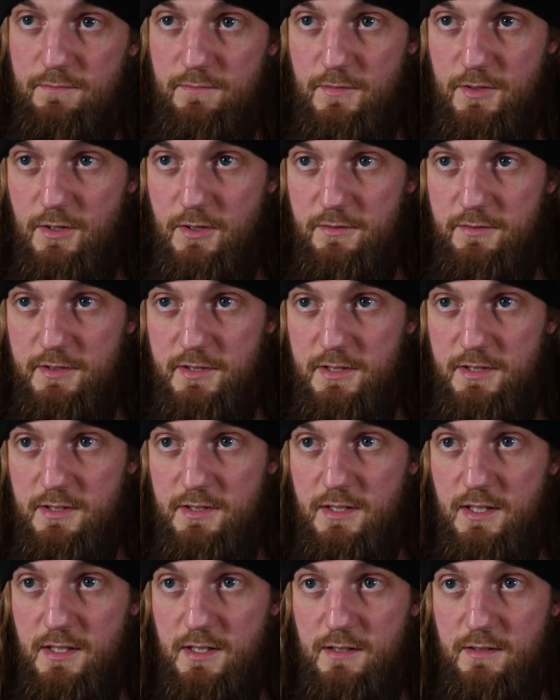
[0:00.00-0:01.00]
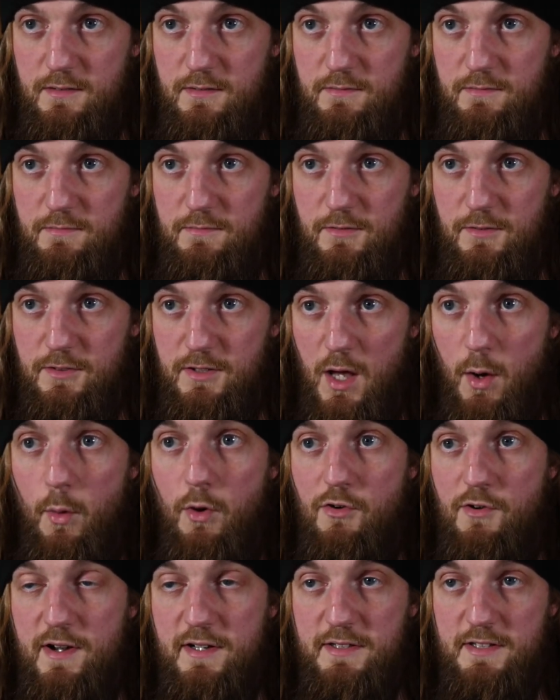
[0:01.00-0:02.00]
the
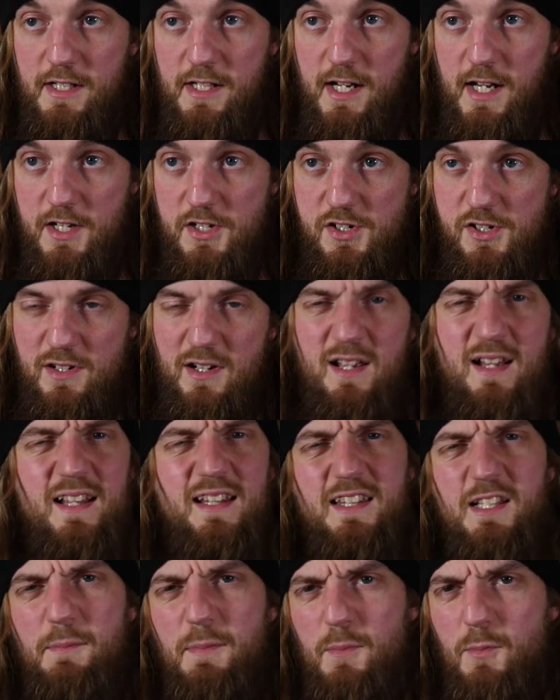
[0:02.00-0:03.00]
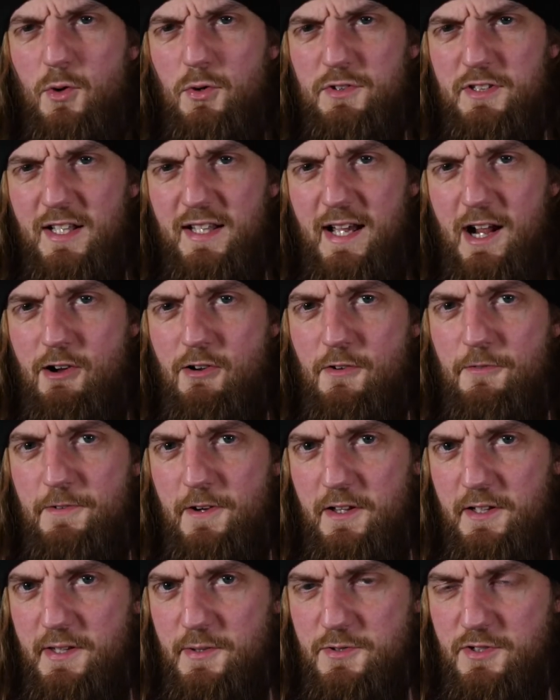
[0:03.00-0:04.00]
lower end connection, a little bit more delay. I
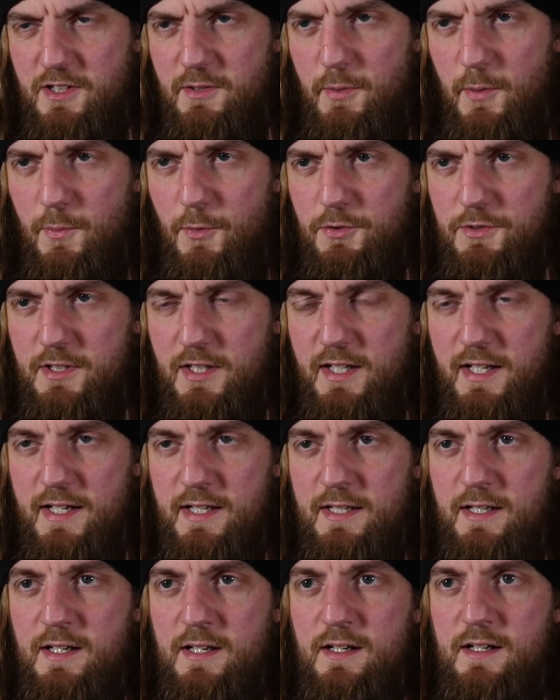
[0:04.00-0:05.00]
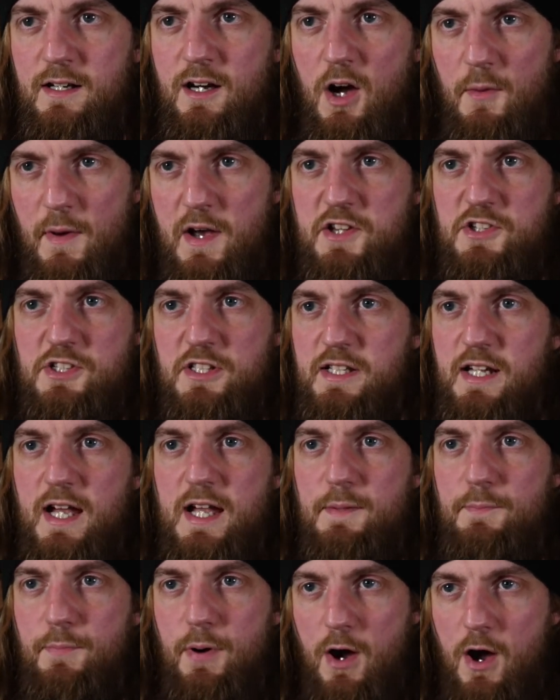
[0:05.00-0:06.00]
felt like there was a little bit more delay. I managed to
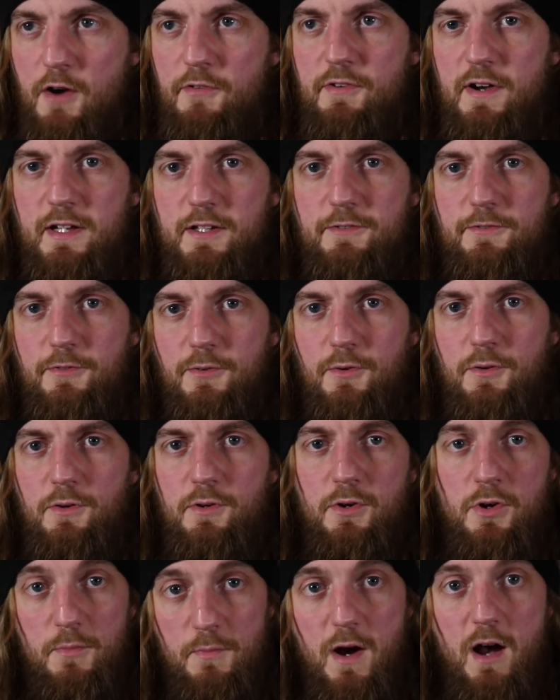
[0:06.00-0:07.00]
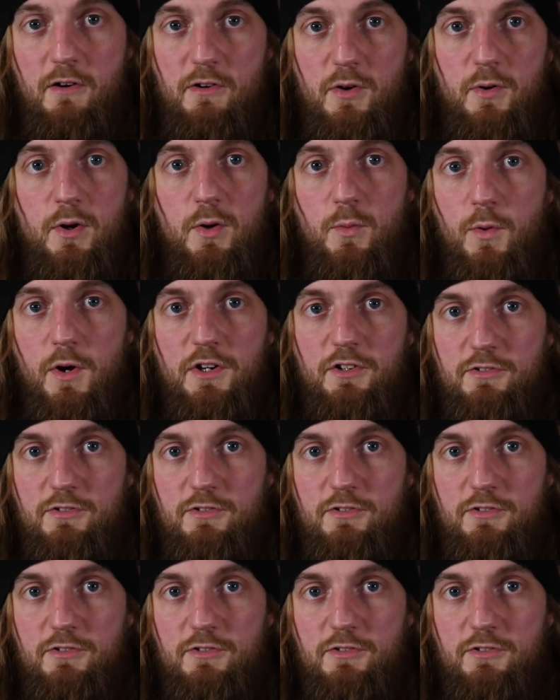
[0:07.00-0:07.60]
get a perfect for Humaru, a 1